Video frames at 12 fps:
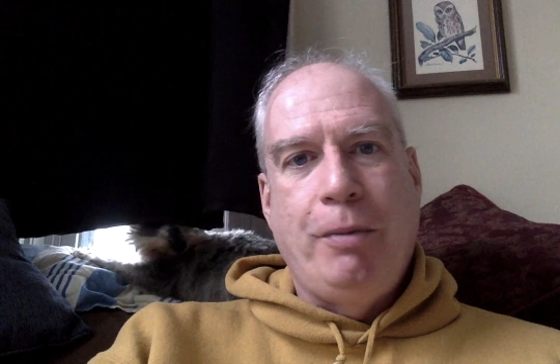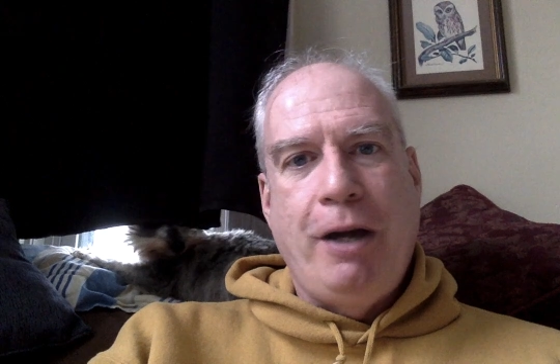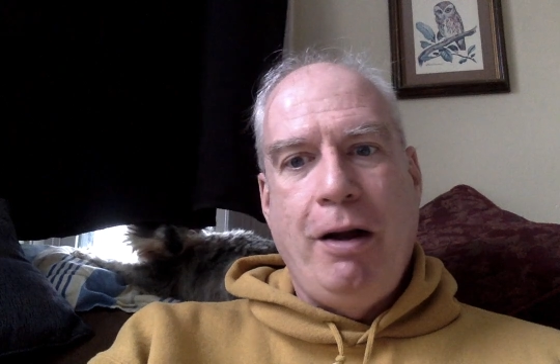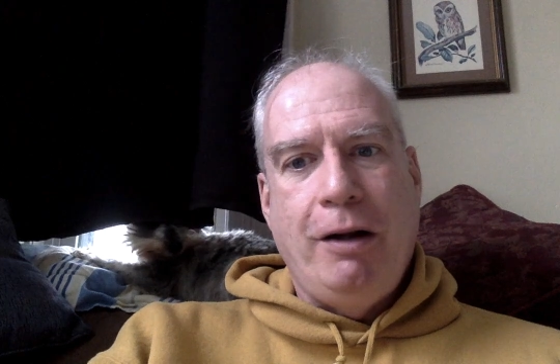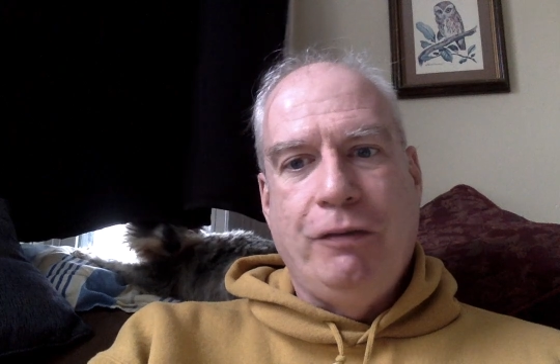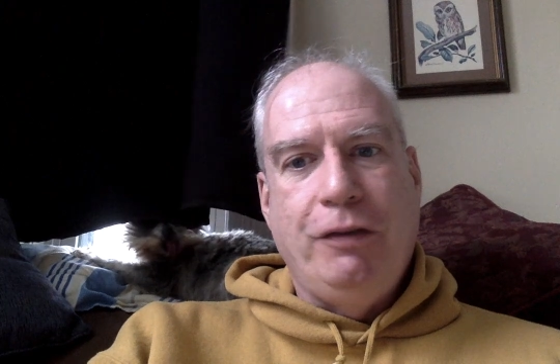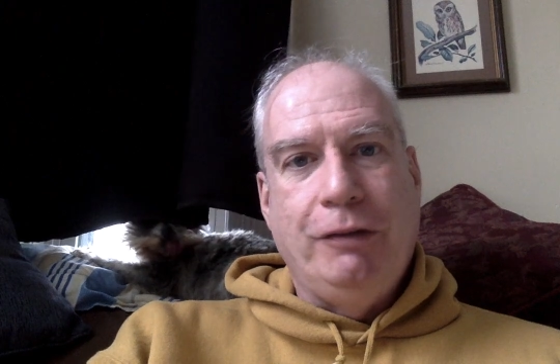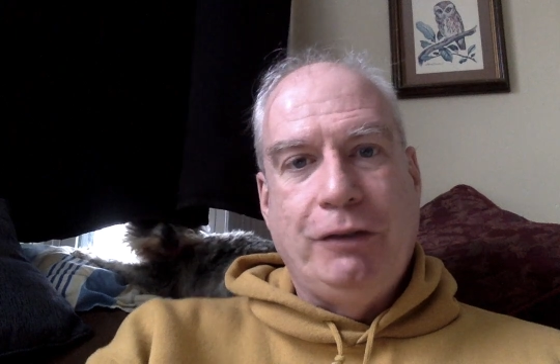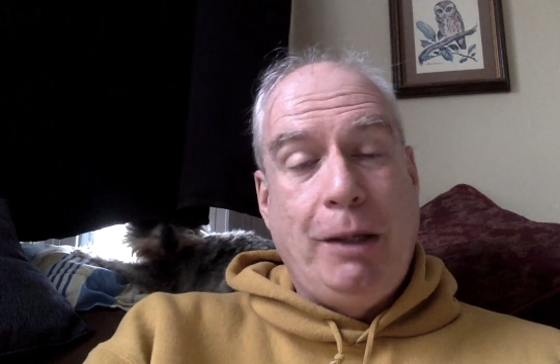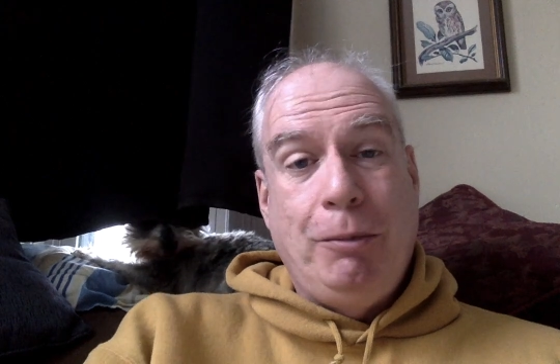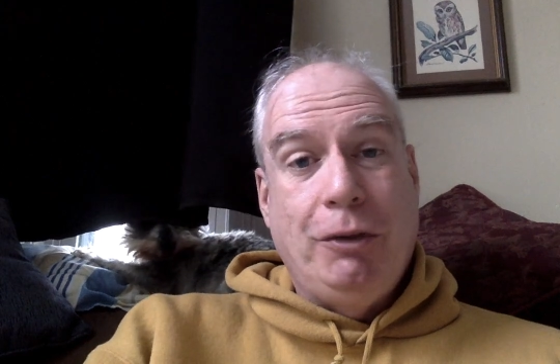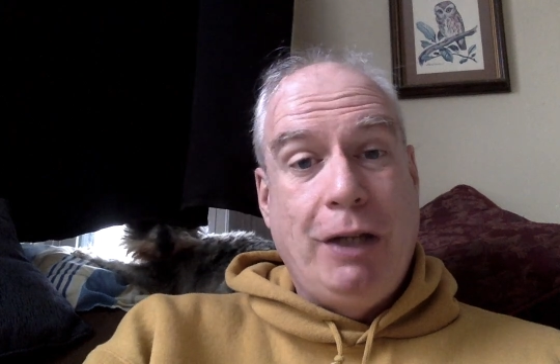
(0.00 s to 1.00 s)
biography of
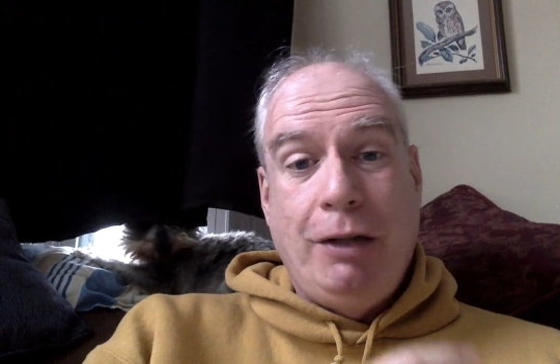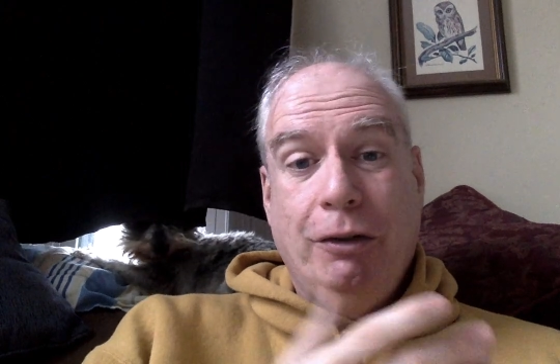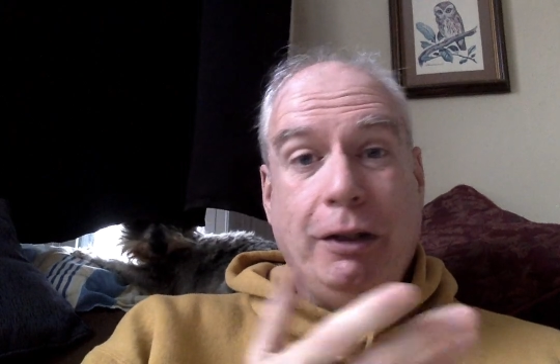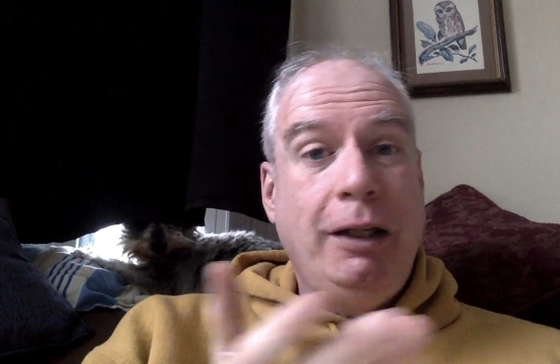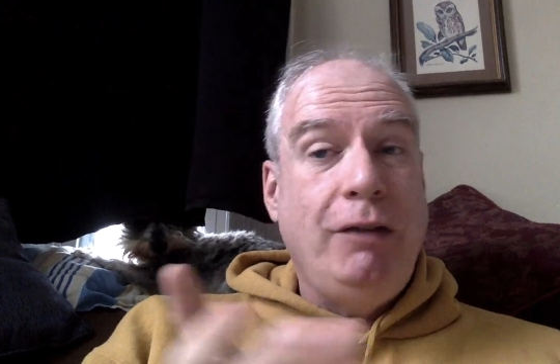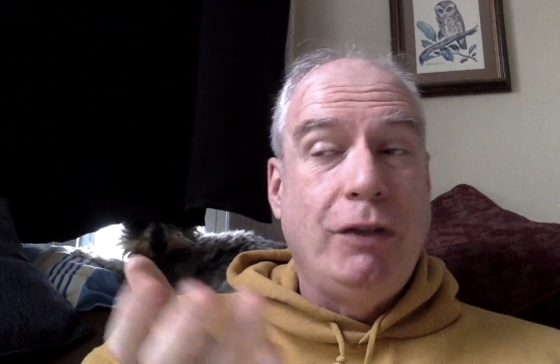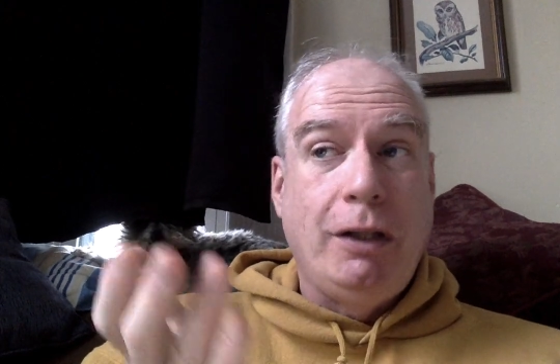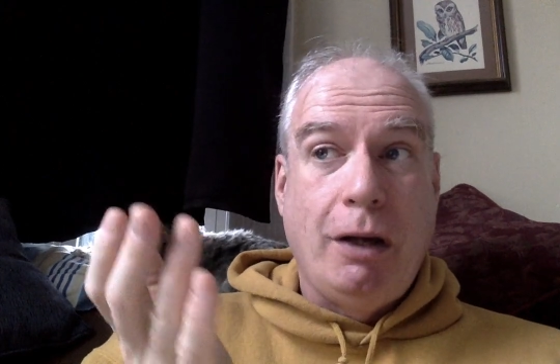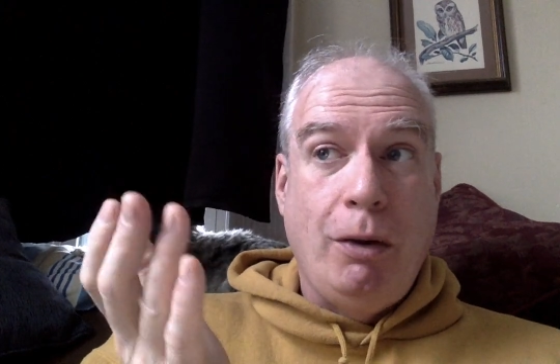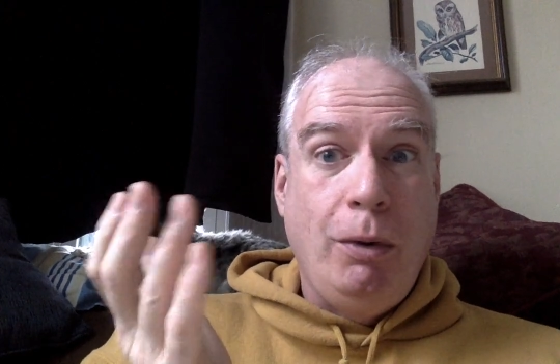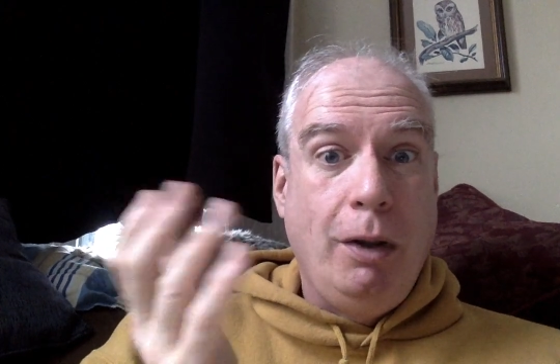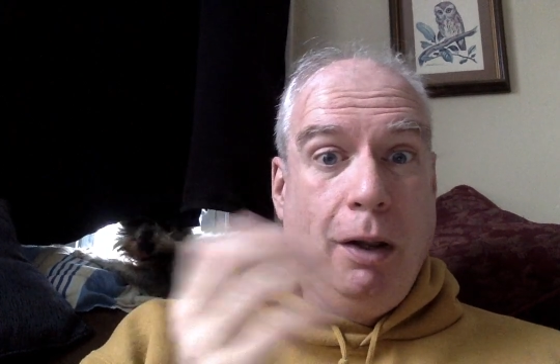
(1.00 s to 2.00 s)
Samuel Daniel, even
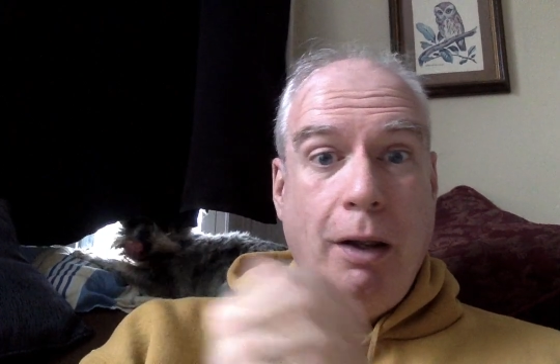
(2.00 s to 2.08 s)
though